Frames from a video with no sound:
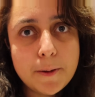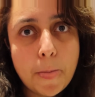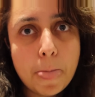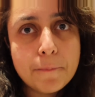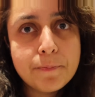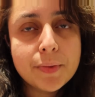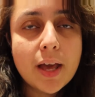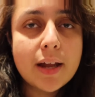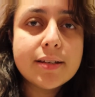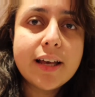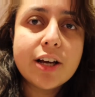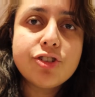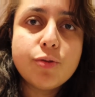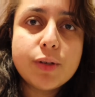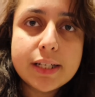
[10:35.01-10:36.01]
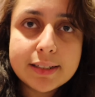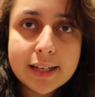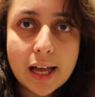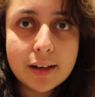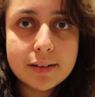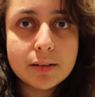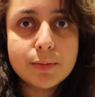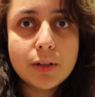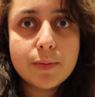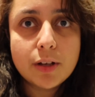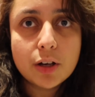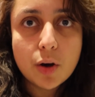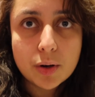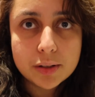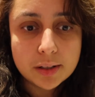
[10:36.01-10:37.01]
and it's actually really sad because sometimes
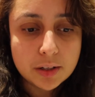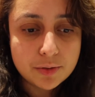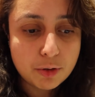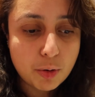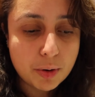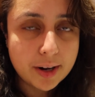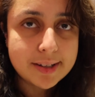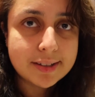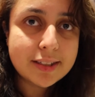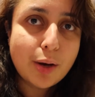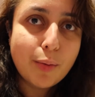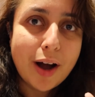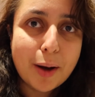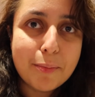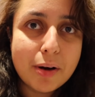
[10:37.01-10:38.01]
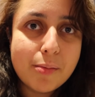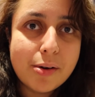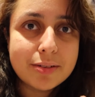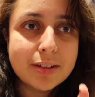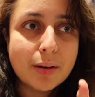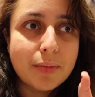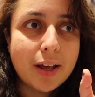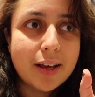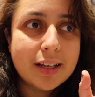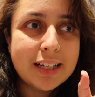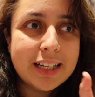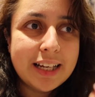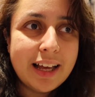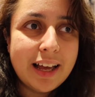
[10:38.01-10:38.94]
I go on Deliveroo and I see Wagamama's and I'm like,